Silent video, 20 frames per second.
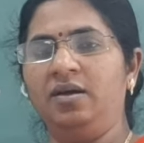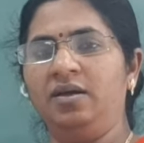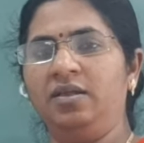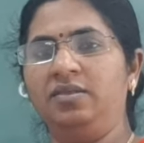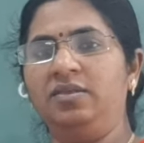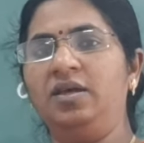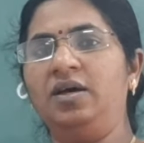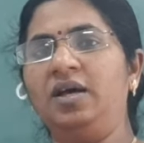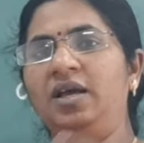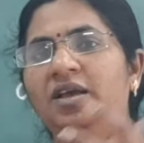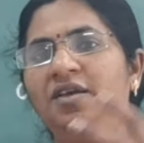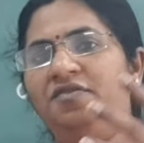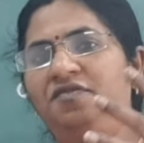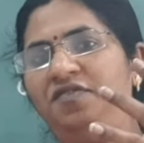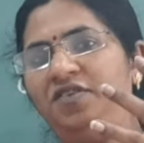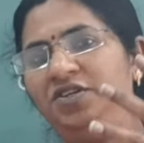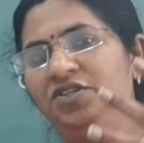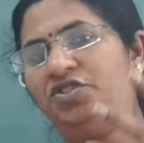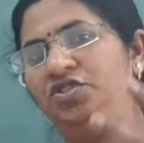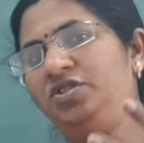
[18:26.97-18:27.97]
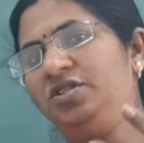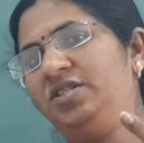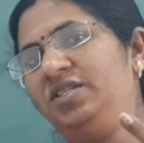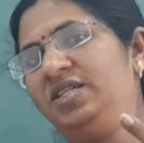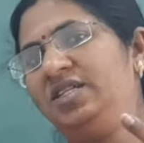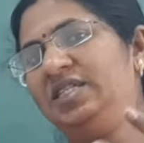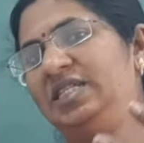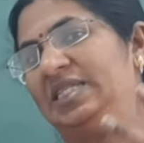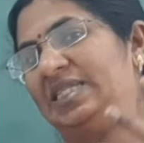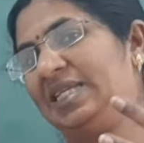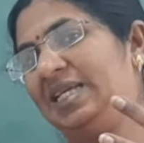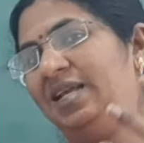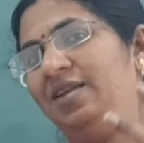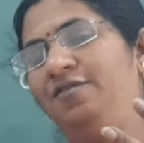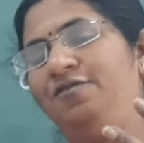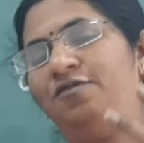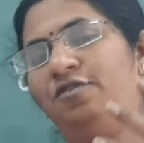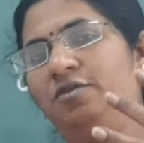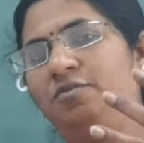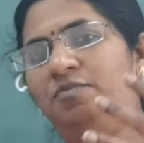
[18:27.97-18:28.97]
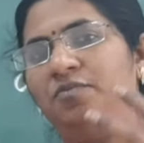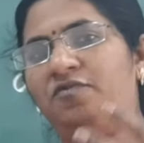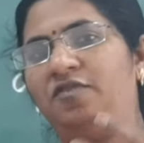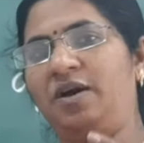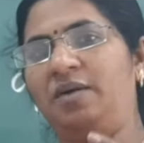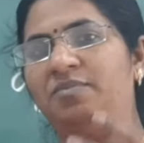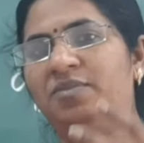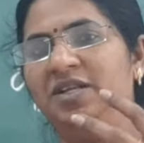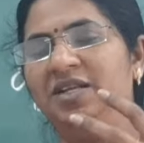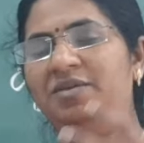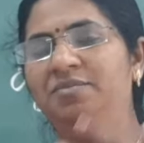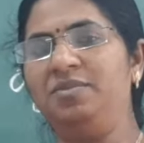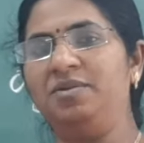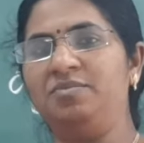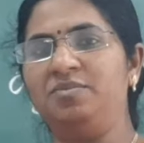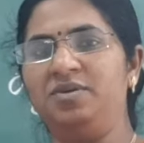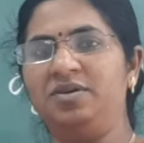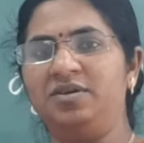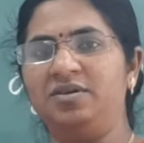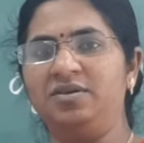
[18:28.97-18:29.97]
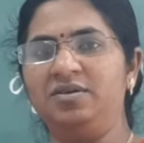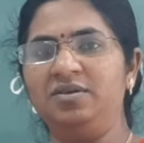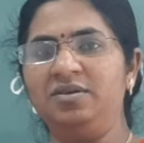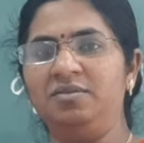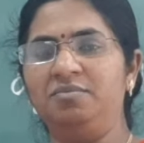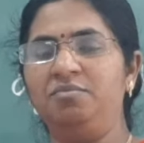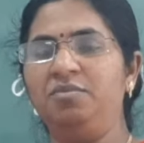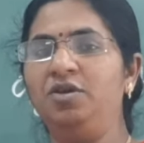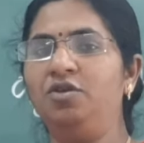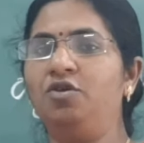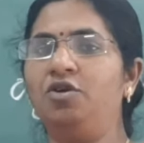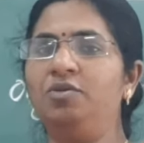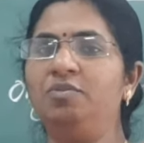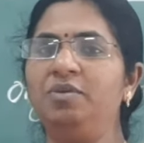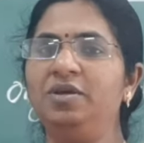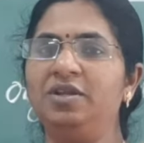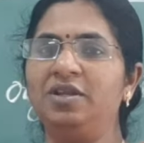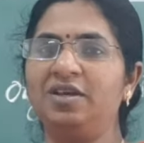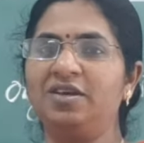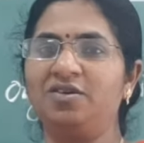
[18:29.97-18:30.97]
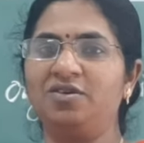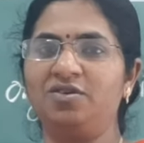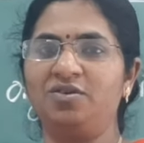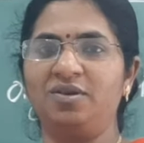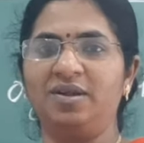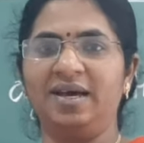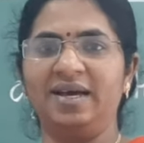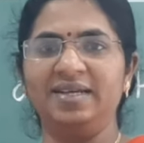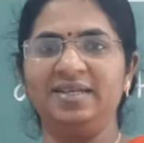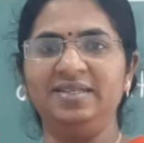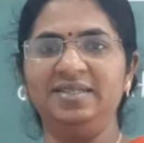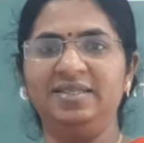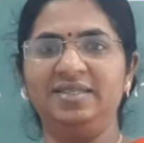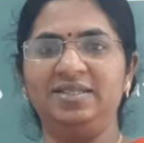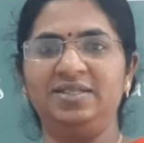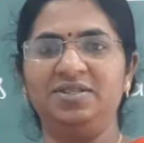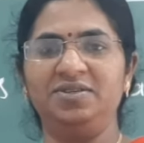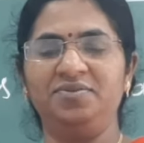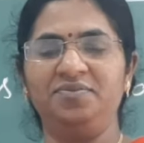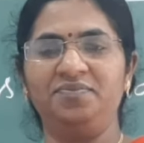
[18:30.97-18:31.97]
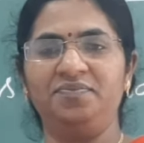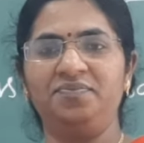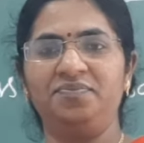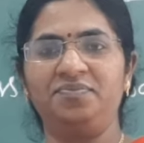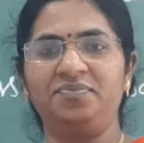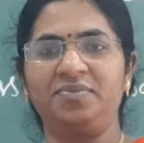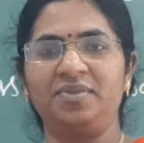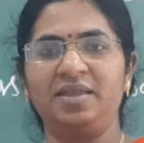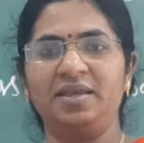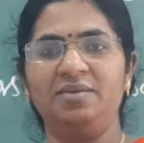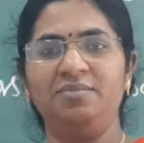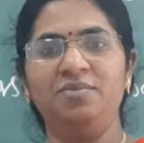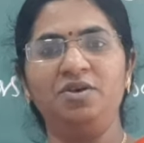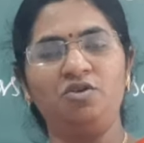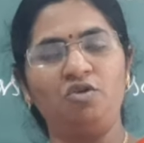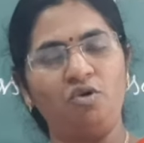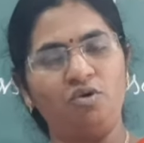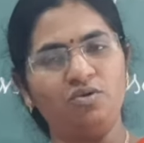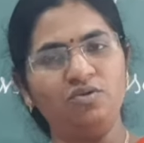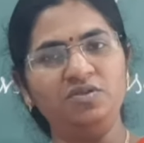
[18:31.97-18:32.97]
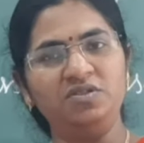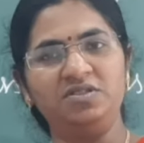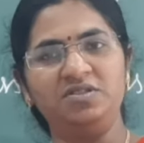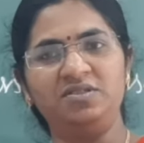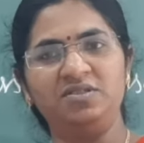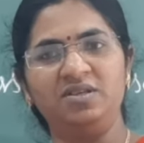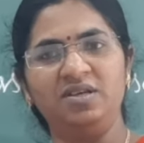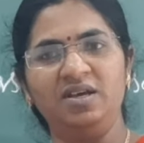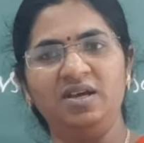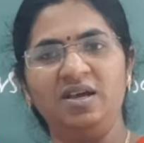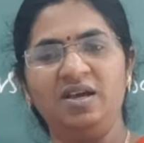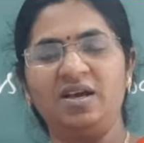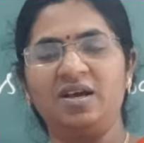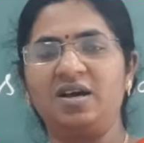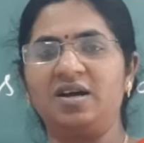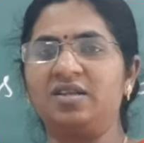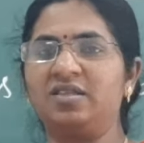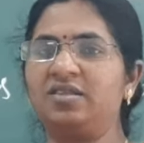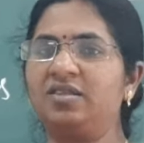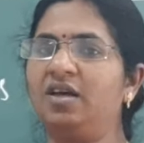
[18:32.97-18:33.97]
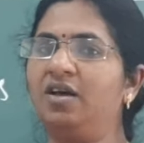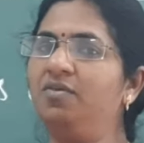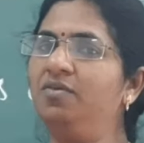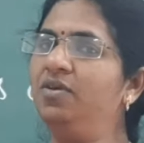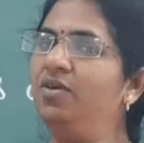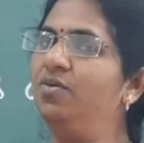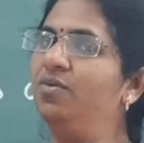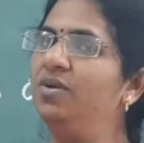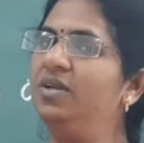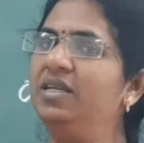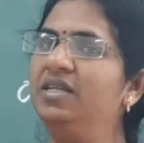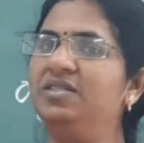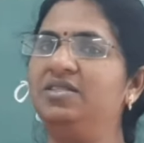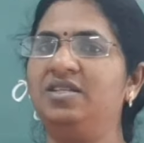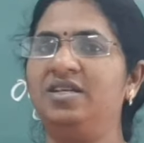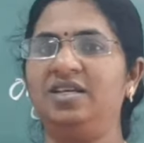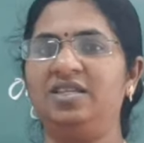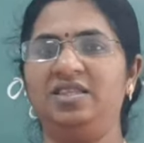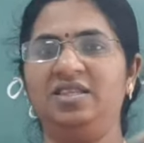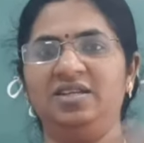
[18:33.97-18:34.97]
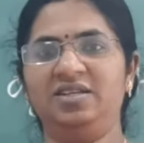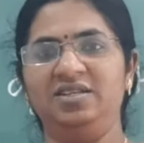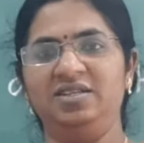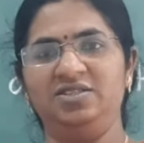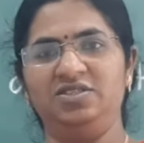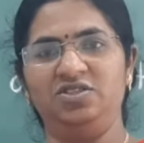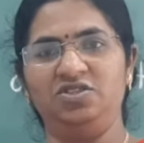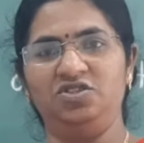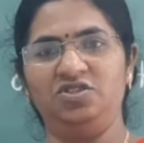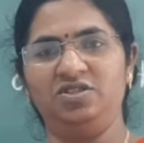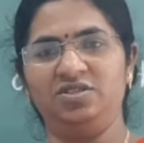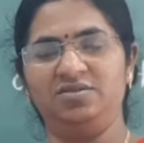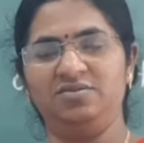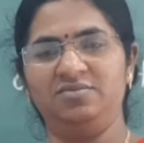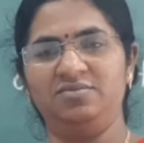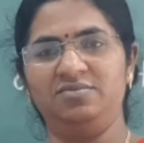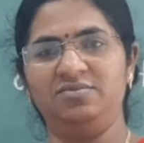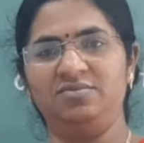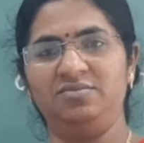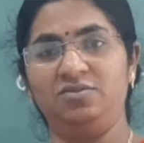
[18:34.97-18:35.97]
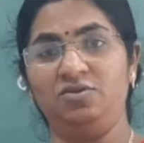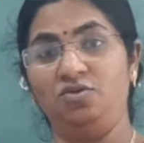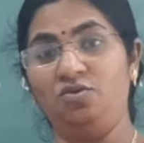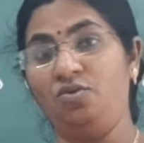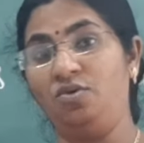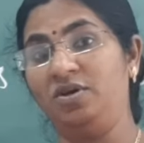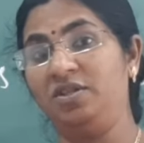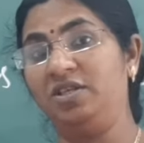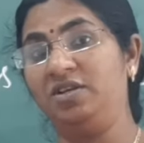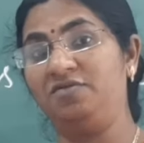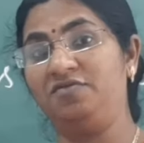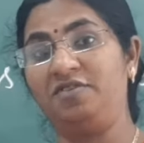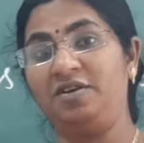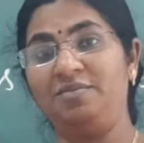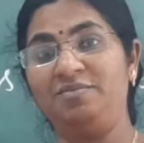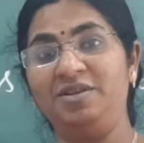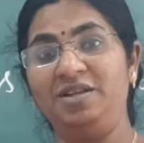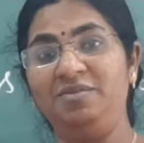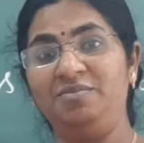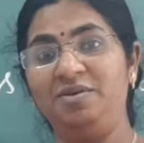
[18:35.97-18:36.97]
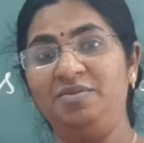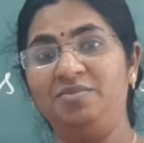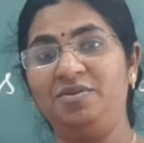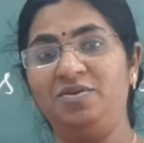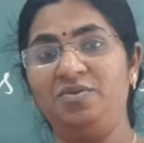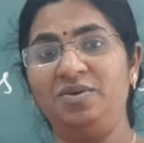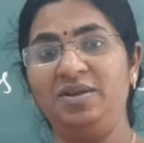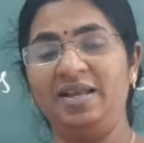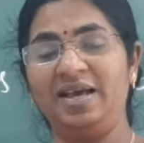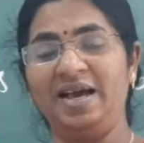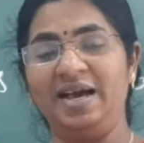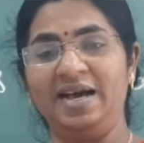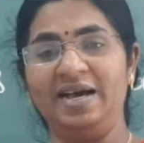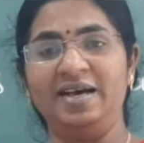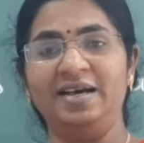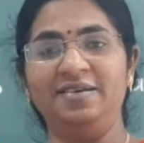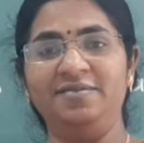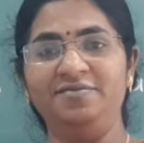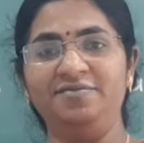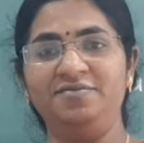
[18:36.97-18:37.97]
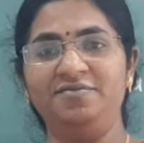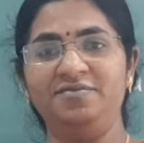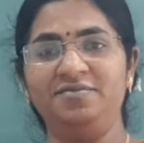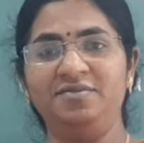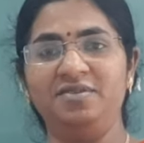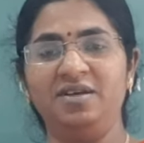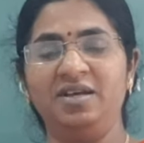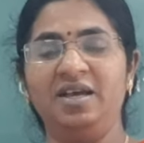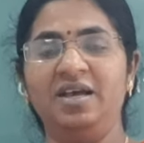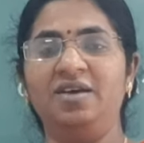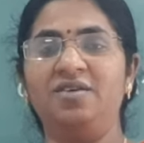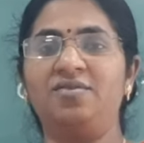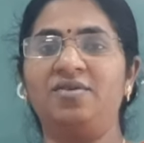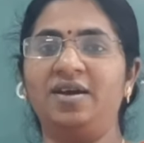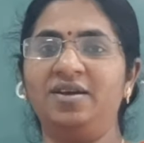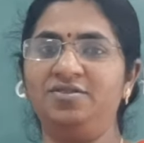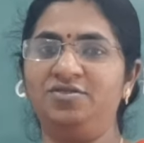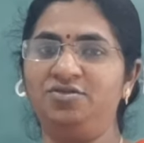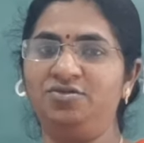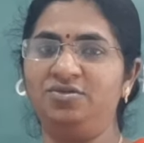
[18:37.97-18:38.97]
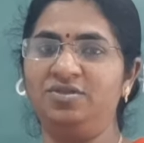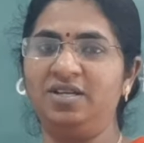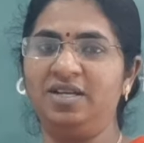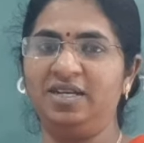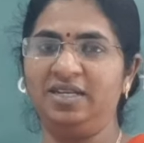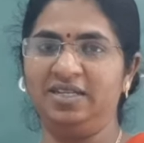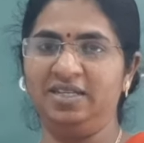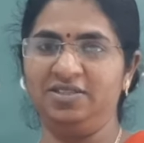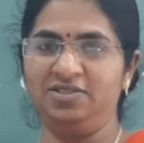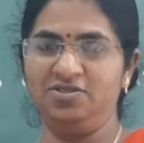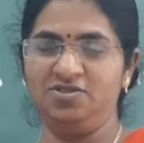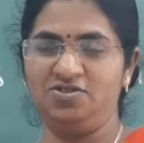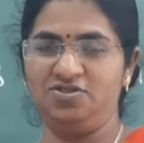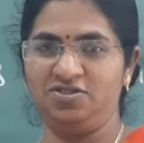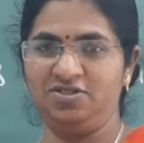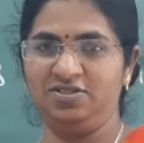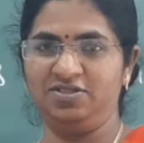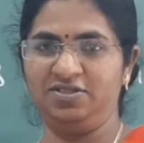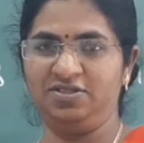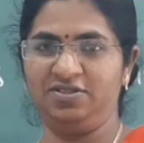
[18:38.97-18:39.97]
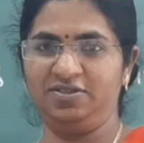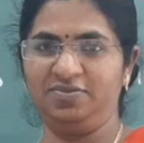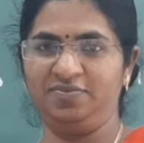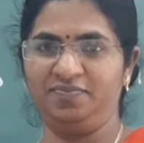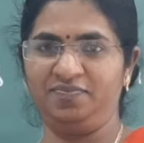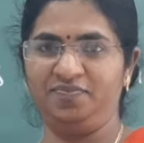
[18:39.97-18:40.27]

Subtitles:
the efficient and skillful family member may not be recognized because Karta will only take the decision. No other family member will have a right to take decisions.